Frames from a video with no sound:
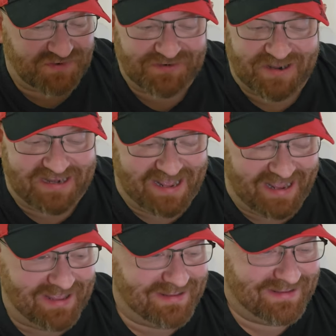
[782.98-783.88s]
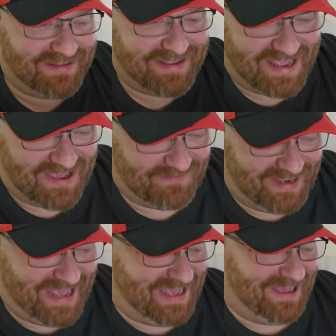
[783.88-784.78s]
for reading, and
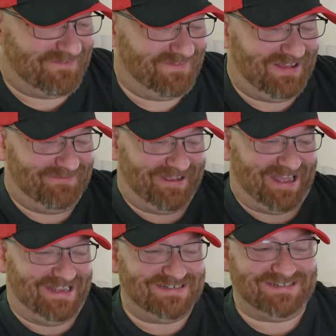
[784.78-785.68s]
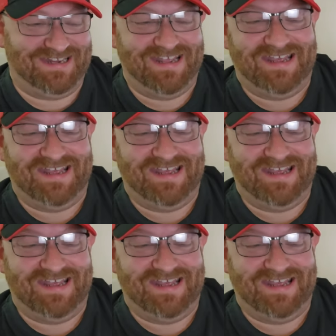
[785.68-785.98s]
we have, oh my gosh,